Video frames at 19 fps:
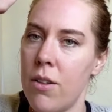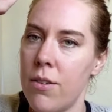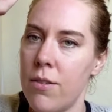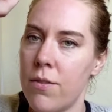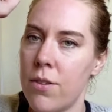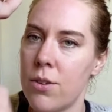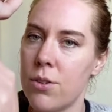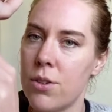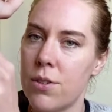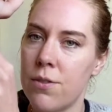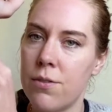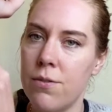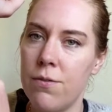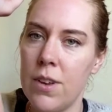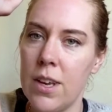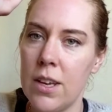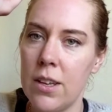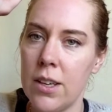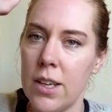those
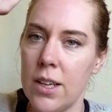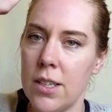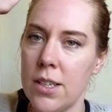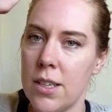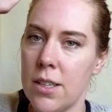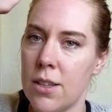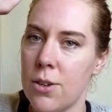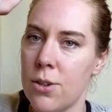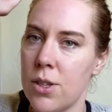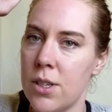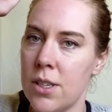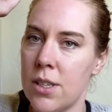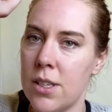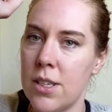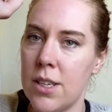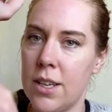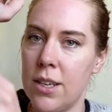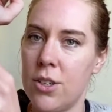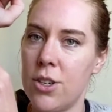feelings and those
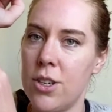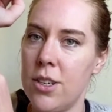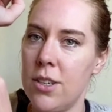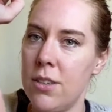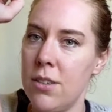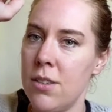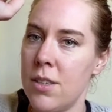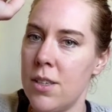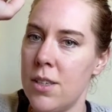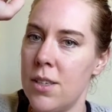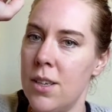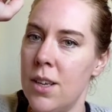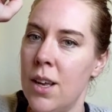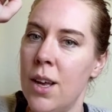sensations,